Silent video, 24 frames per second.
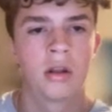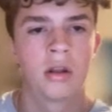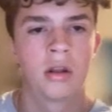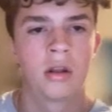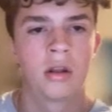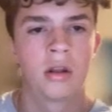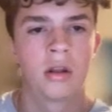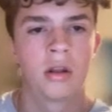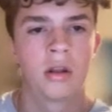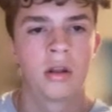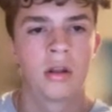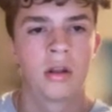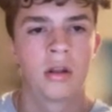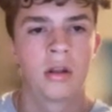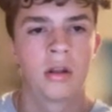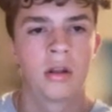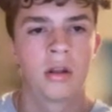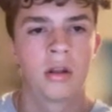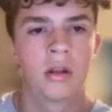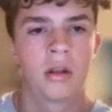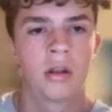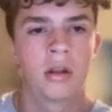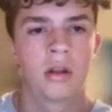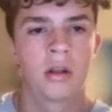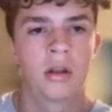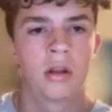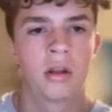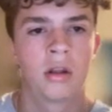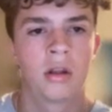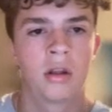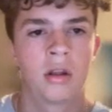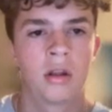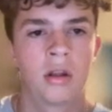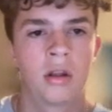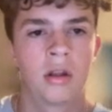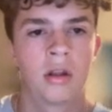
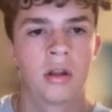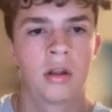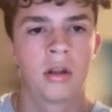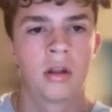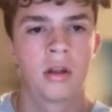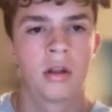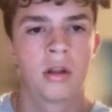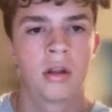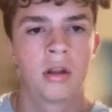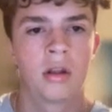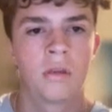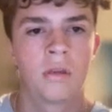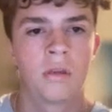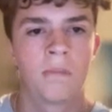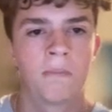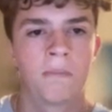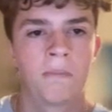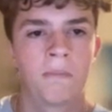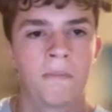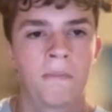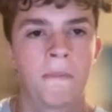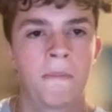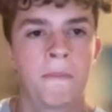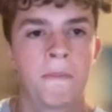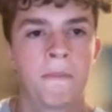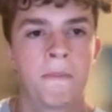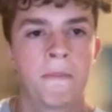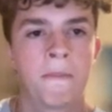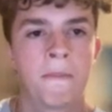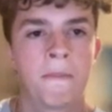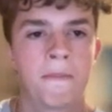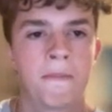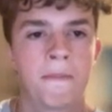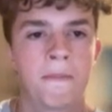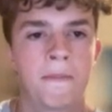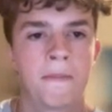
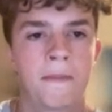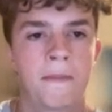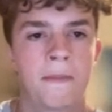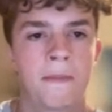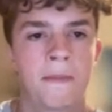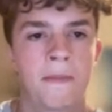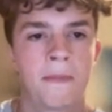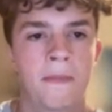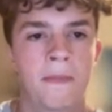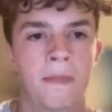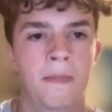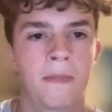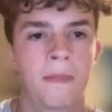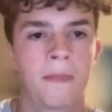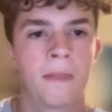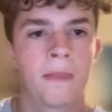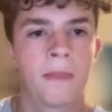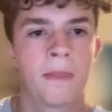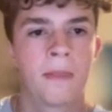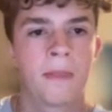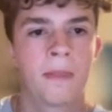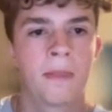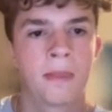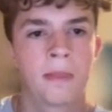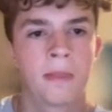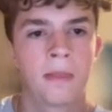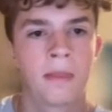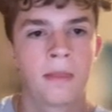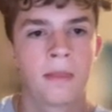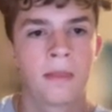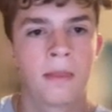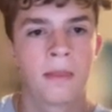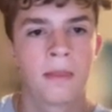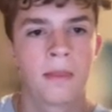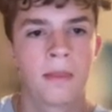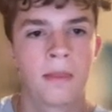
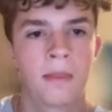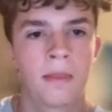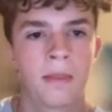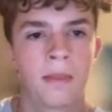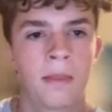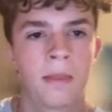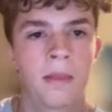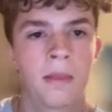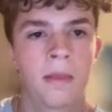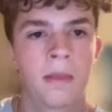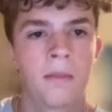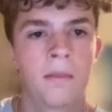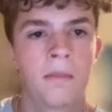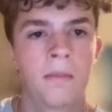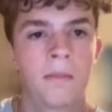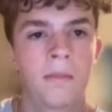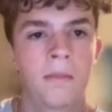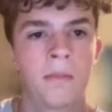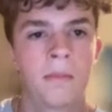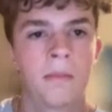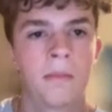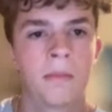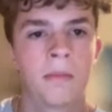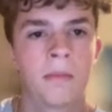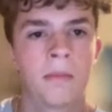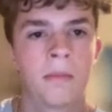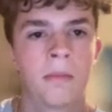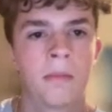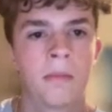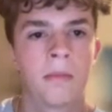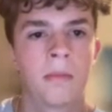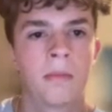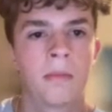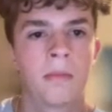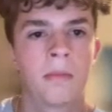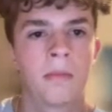
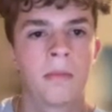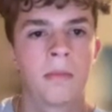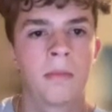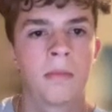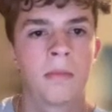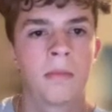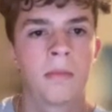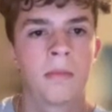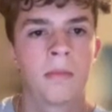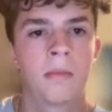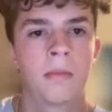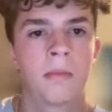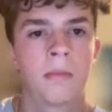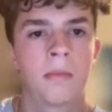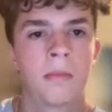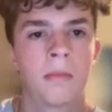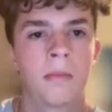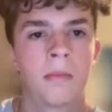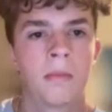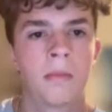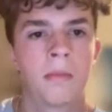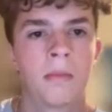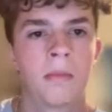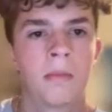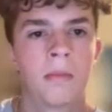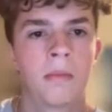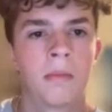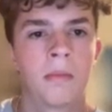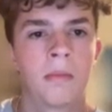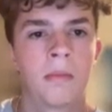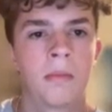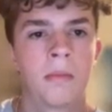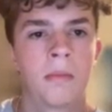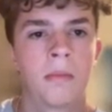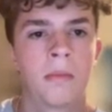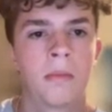
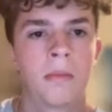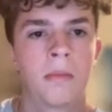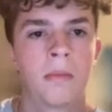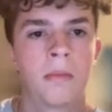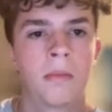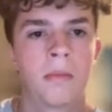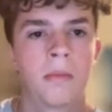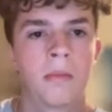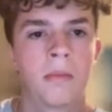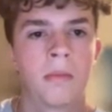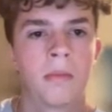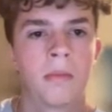[no speech]